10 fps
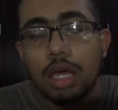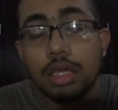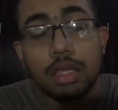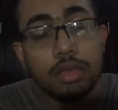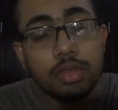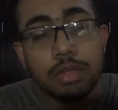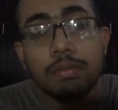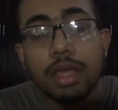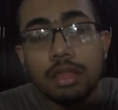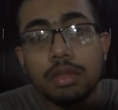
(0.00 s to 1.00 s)
Even in
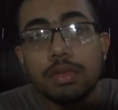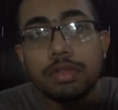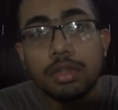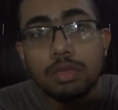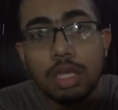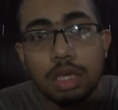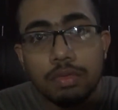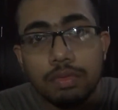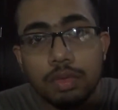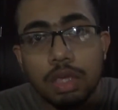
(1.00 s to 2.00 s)
Brack University, we
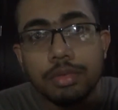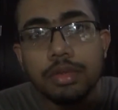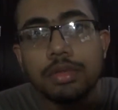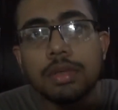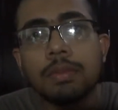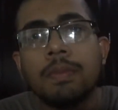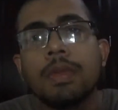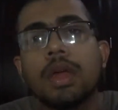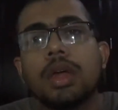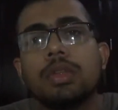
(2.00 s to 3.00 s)
have a system
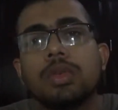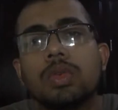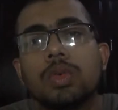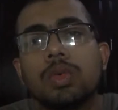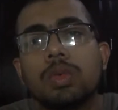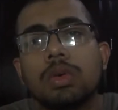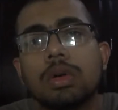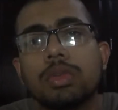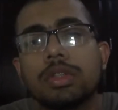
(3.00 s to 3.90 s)
to